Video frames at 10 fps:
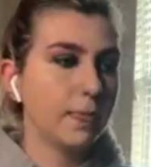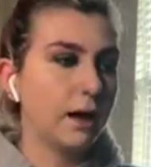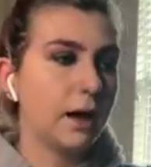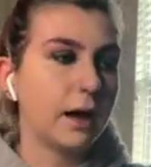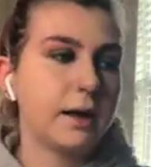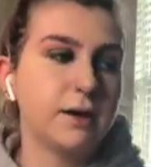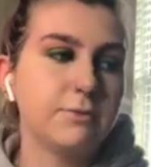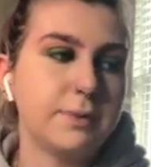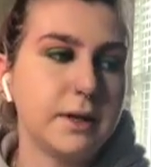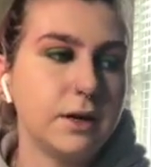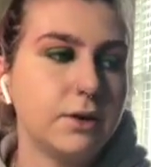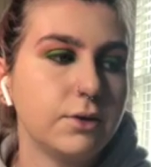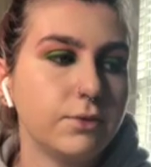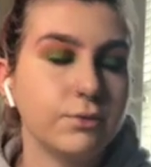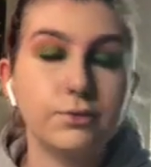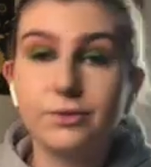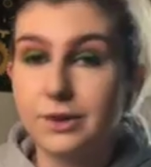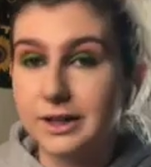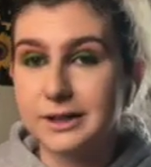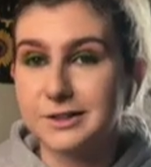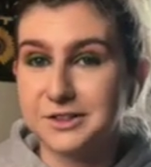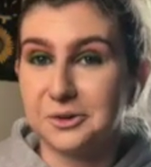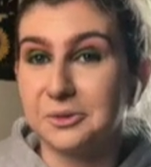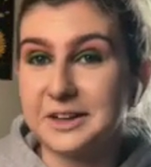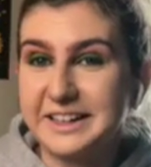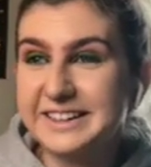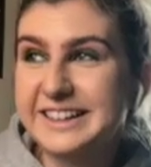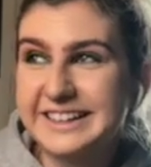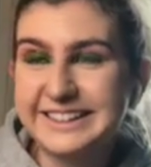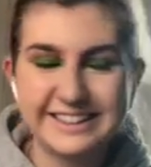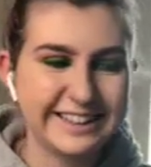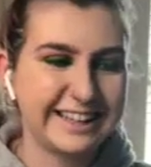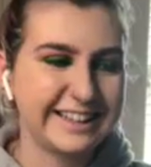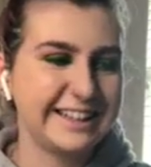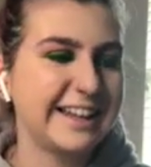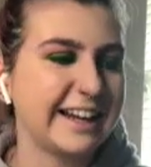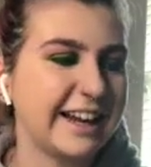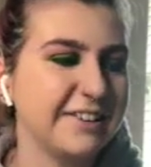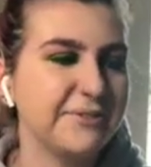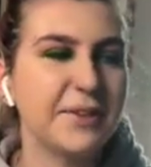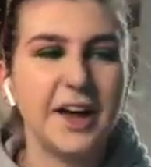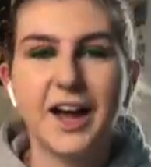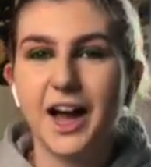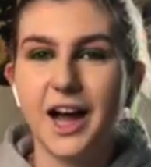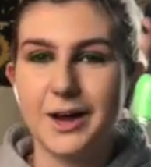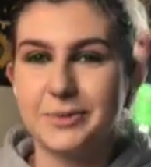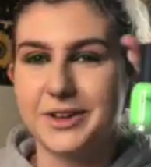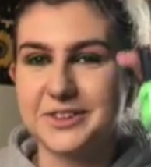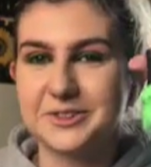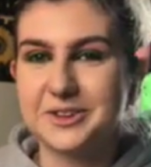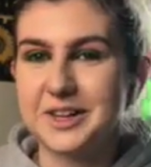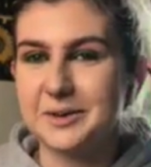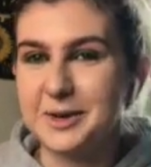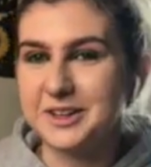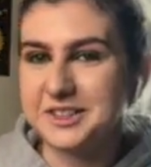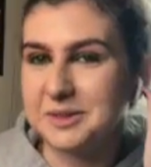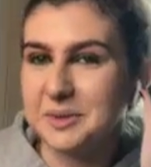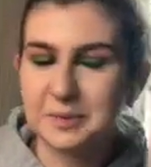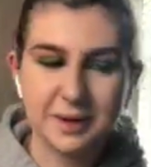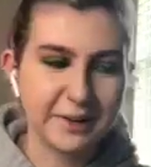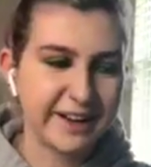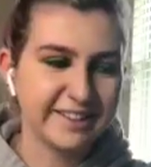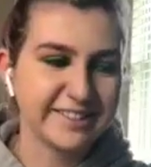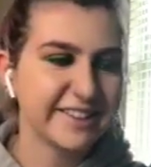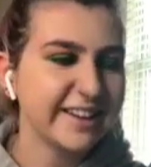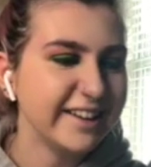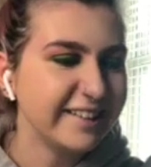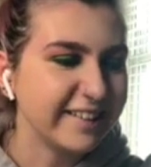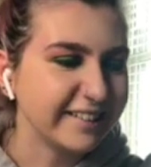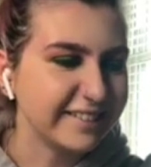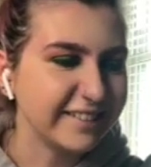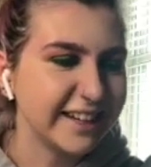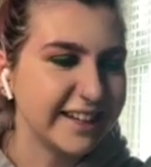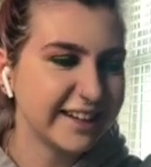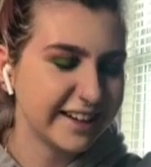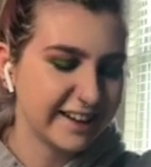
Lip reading: I have been really into green lately. Like I bought this green nail polish and I'm gonna paint my nails next week.